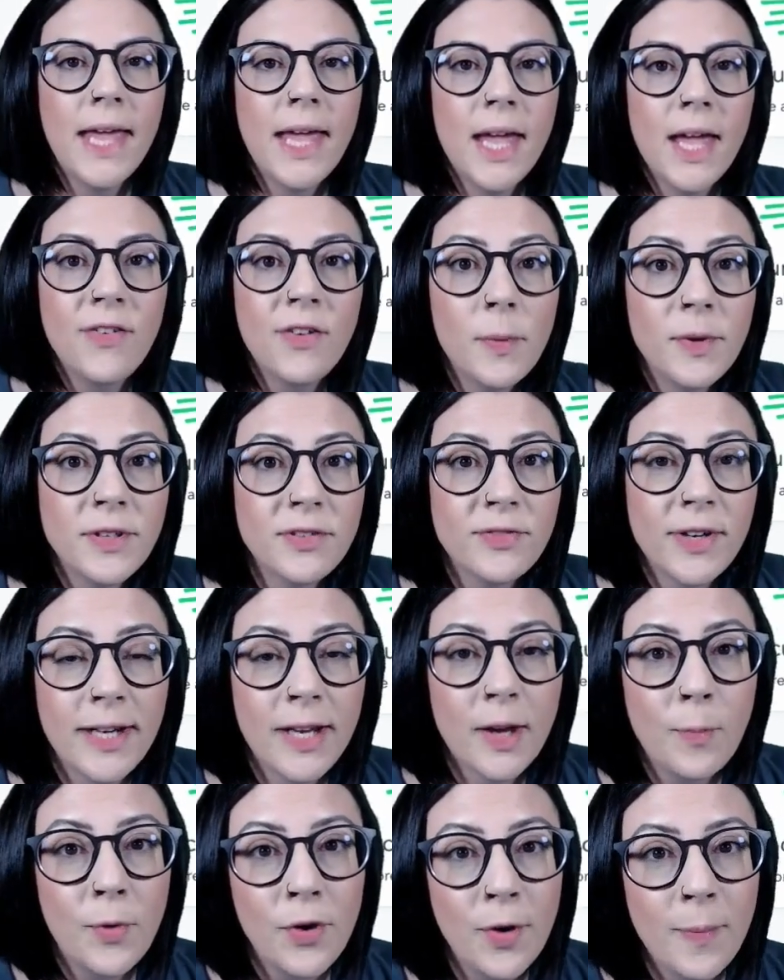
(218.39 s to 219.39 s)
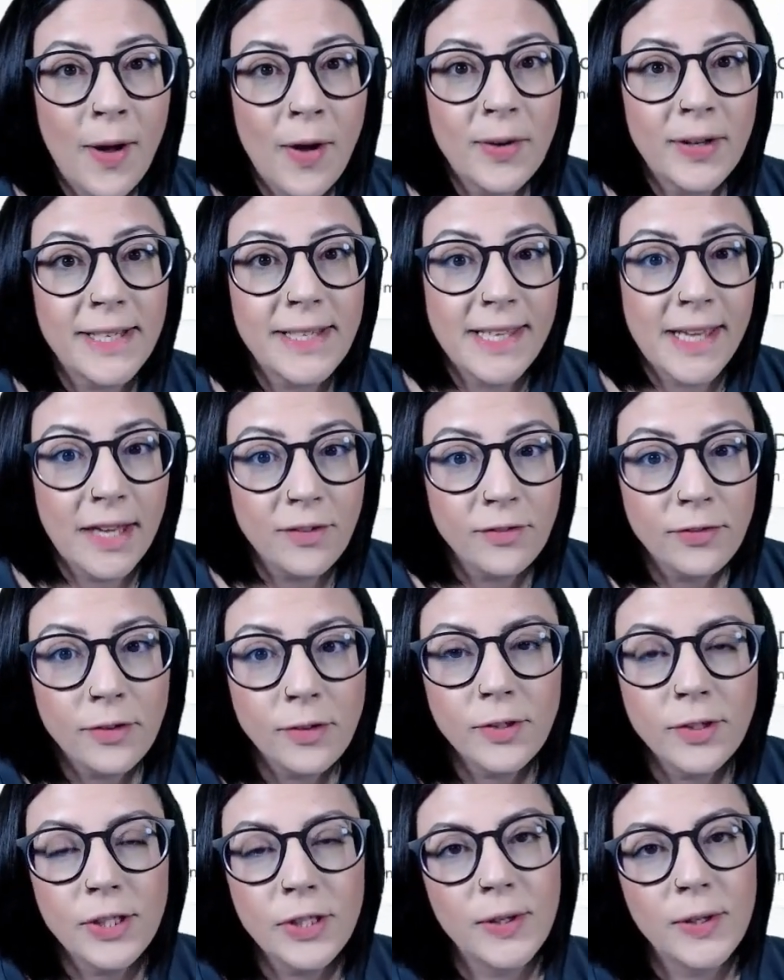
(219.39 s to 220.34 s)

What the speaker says: If you want to find out more about Contentful,